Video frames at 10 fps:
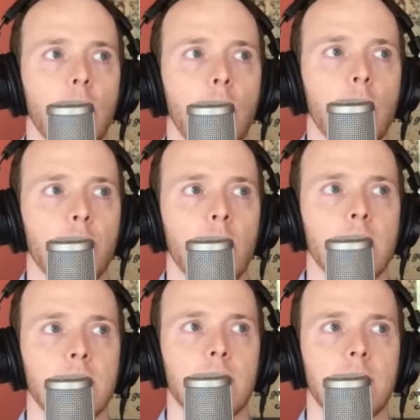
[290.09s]
which
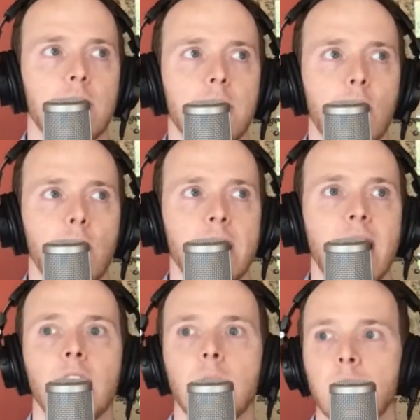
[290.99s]
ones
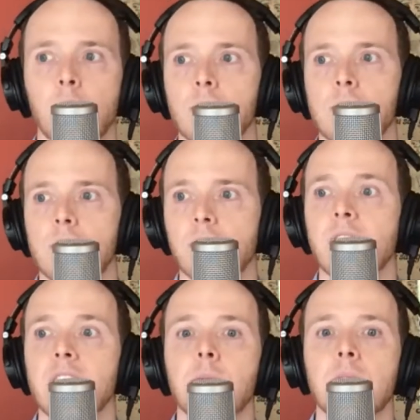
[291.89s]
inevitably will still
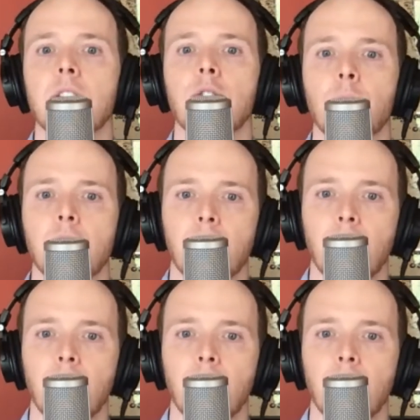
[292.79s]
need to be a human?